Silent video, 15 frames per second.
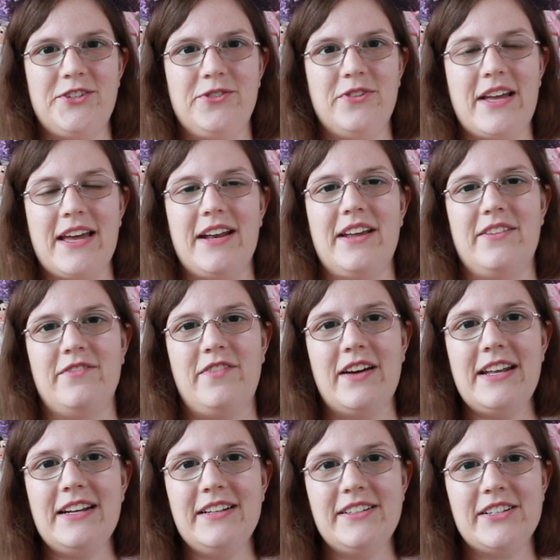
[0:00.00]
to get
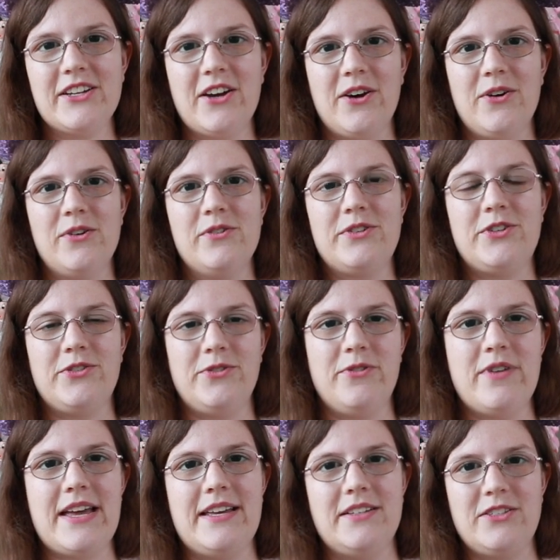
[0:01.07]
invited to go
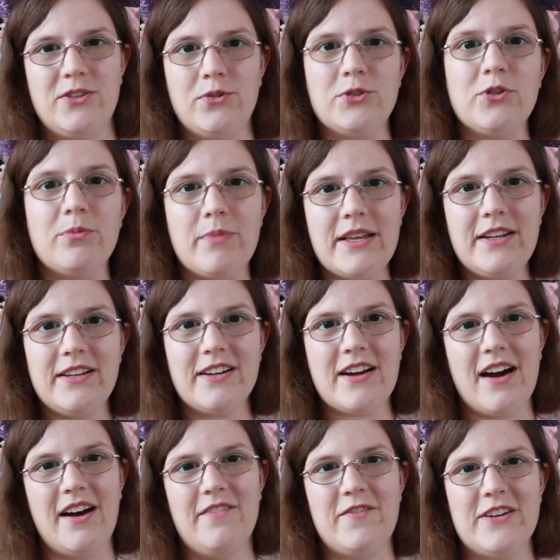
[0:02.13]
to a social media
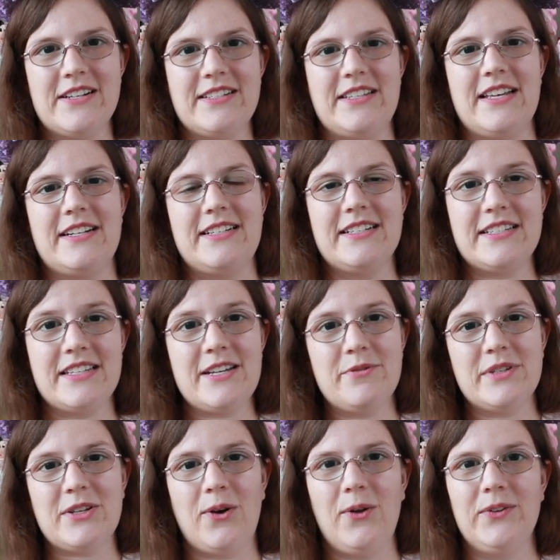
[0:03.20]
conference that Disney
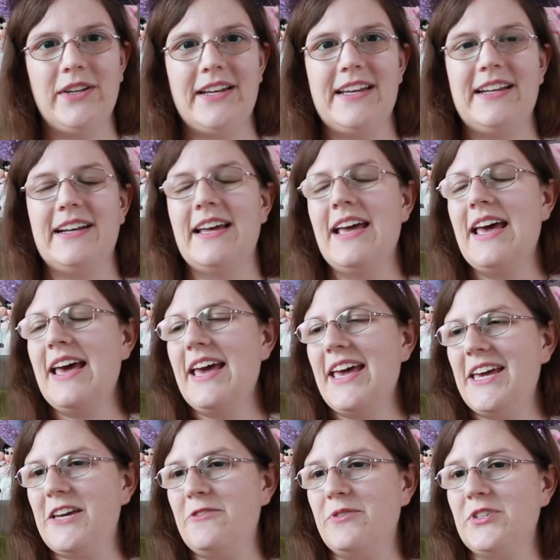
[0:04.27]
was holding.
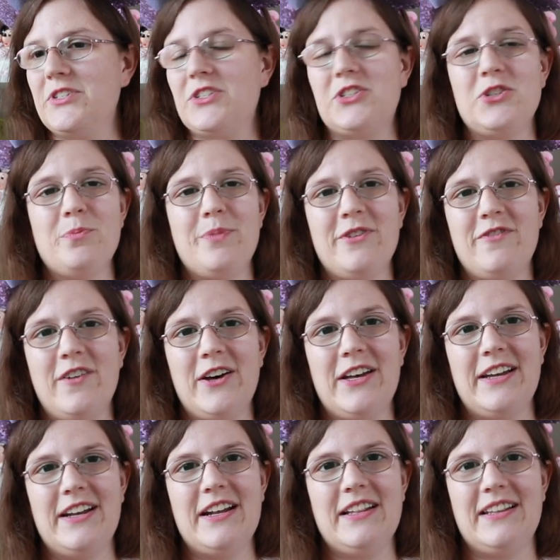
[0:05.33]
It was super
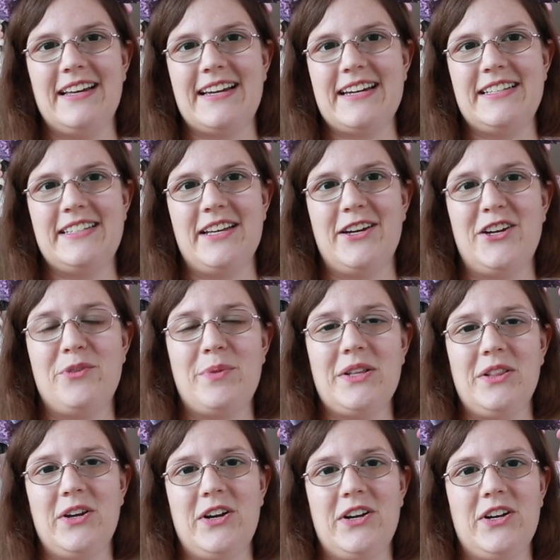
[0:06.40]
fun. Like I said, we
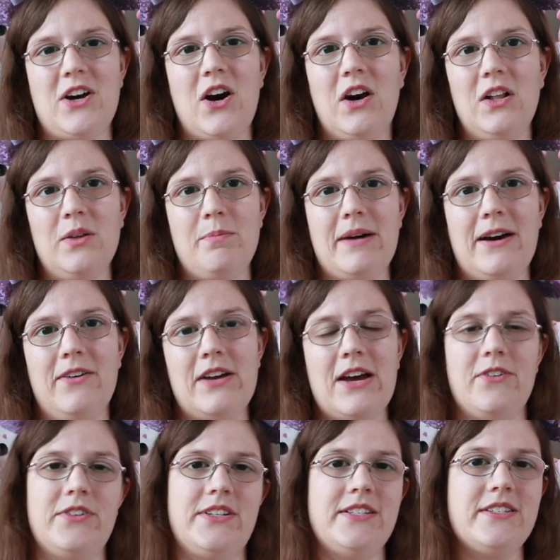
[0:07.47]
learned all about
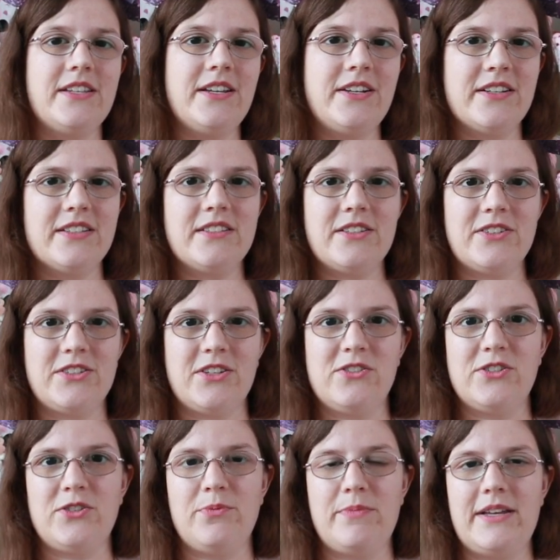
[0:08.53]
how Disney does their
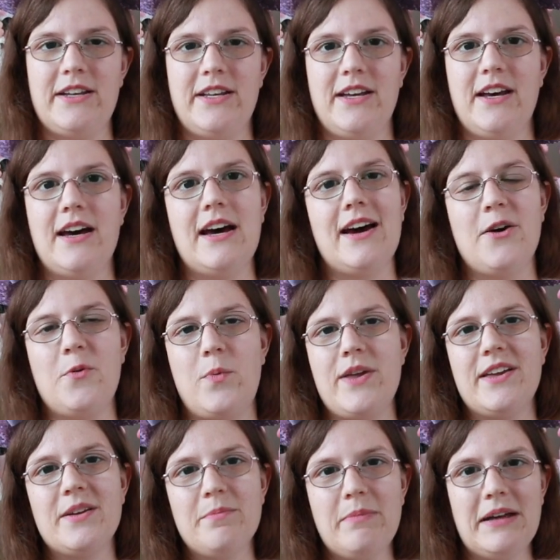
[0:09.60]
social media, how we
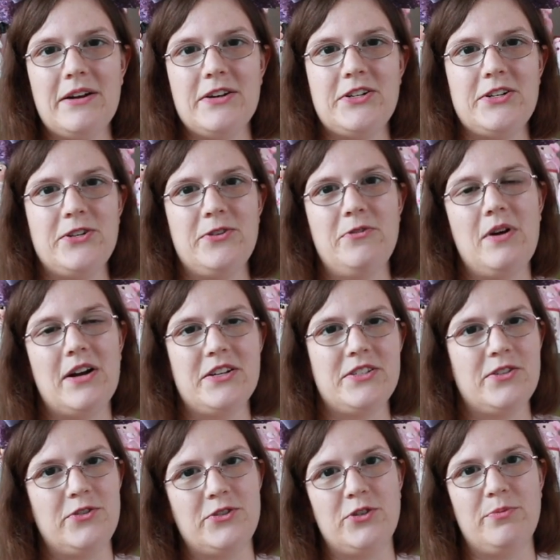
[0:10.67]
can better do our
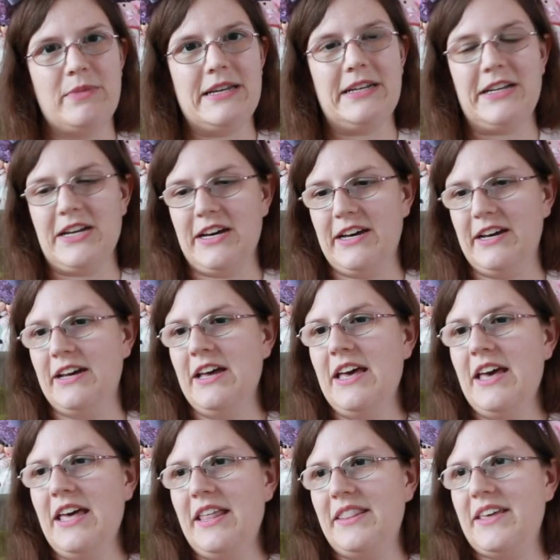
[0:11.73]
social media.
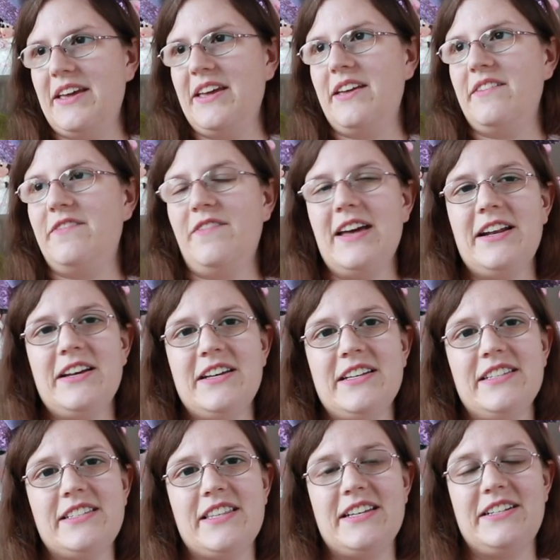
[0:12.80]
They fed
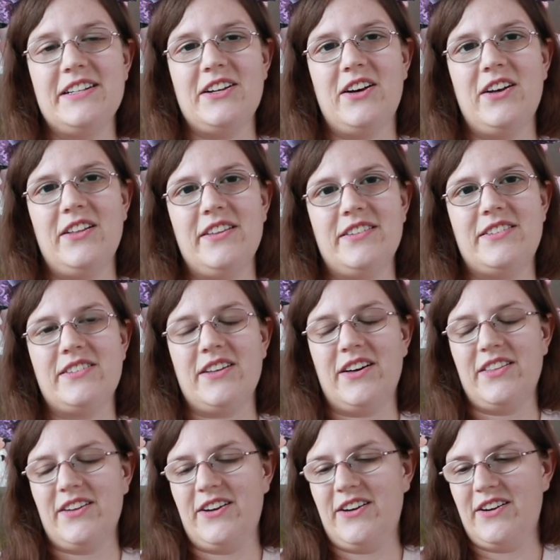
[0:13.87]
us, they did all this
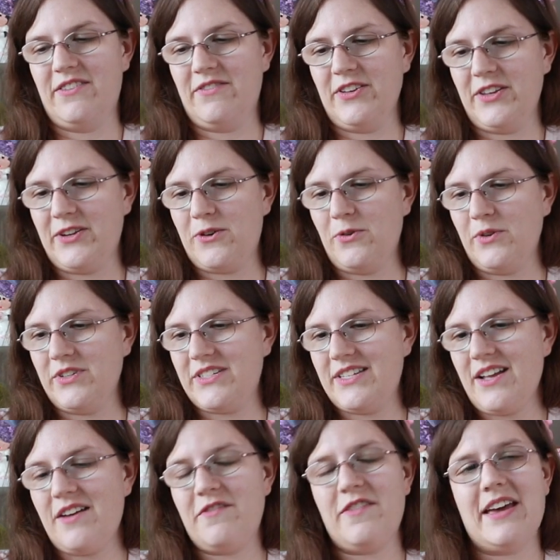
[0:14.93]
other really cool
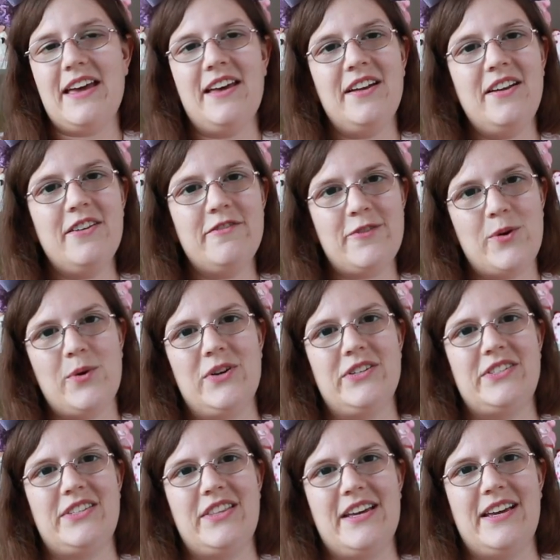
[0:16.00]
stuff, and of
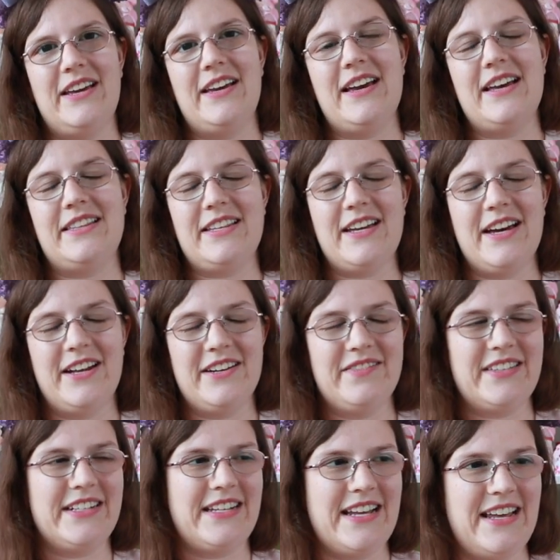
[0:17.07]
course they, at the end
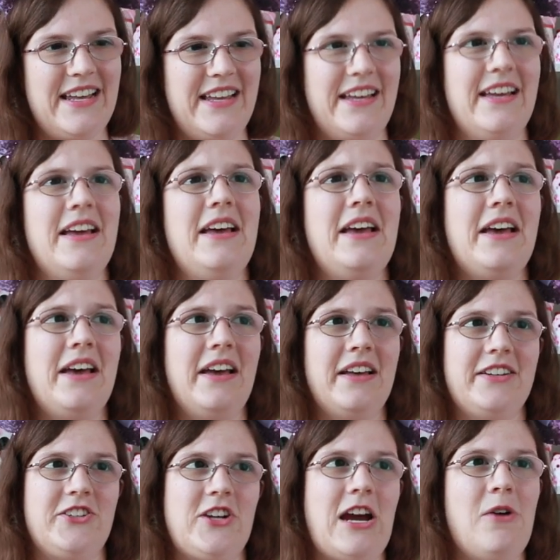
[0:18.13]
of the day,
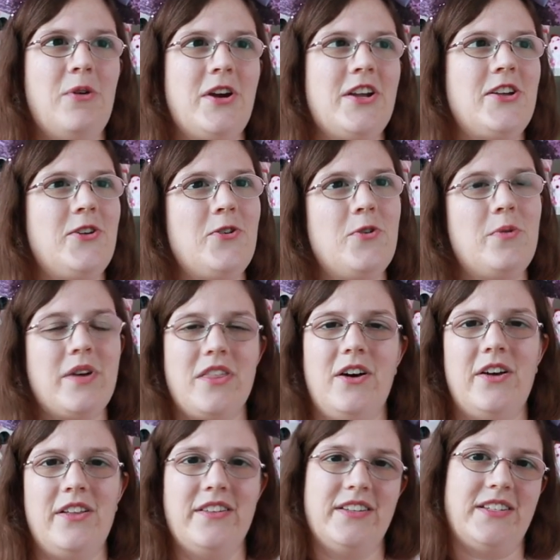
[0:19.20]
shower you with
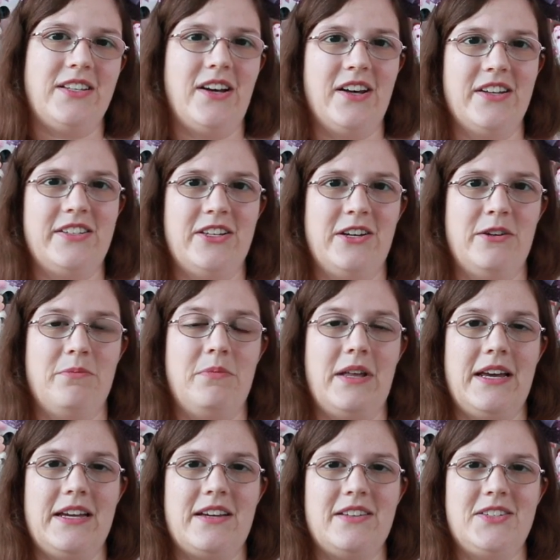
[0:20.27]
all this awesome
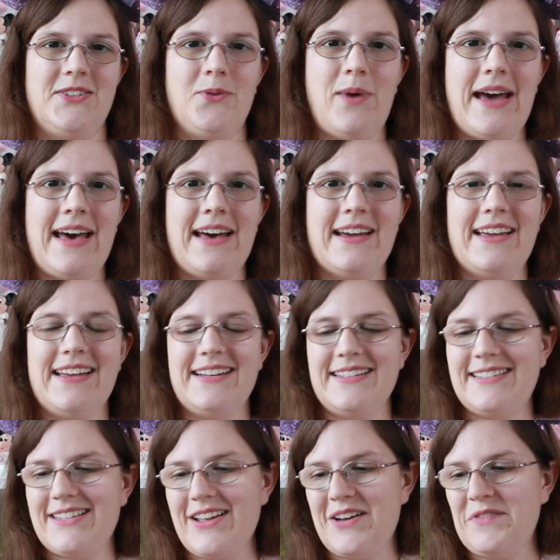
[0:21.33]
like swag and
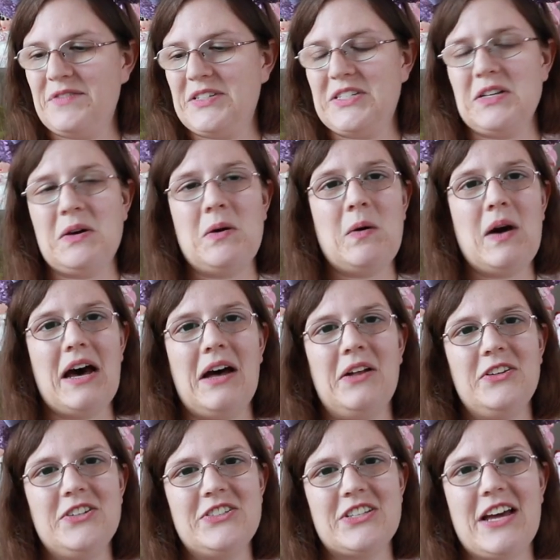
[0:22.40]
stuff so
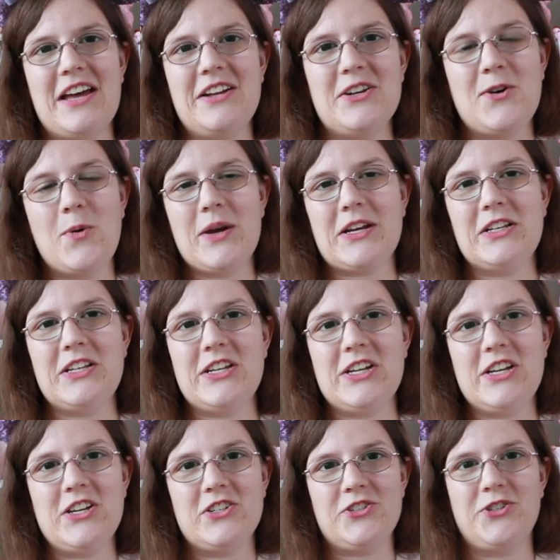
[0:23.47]
I'll just kind of
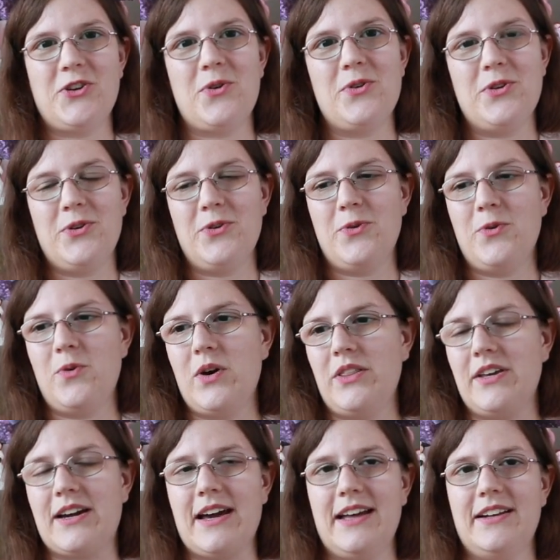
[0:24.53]
quickly show you
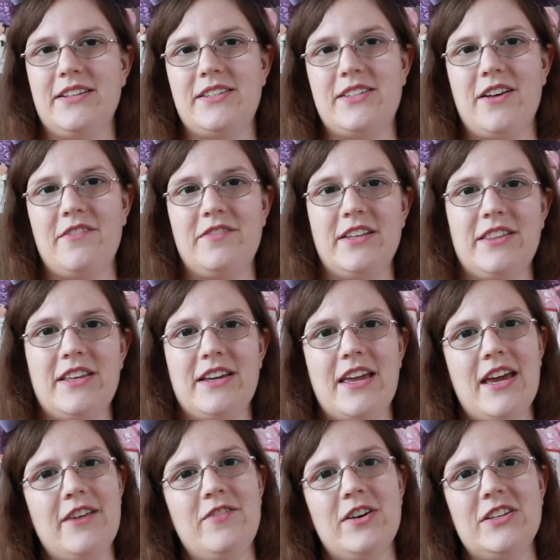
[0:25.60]
the kind of stuff that they
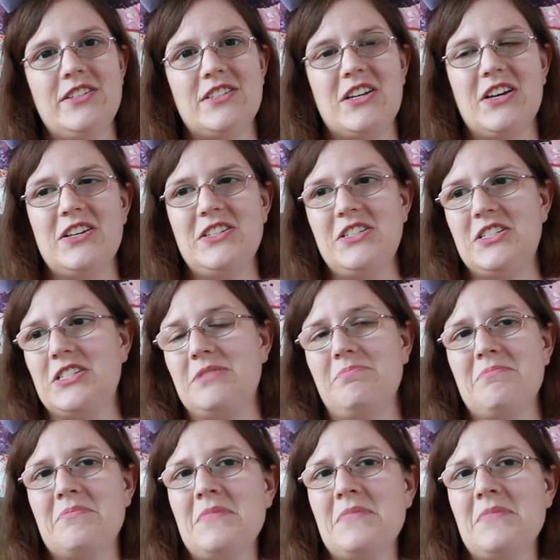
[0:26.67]
gave us because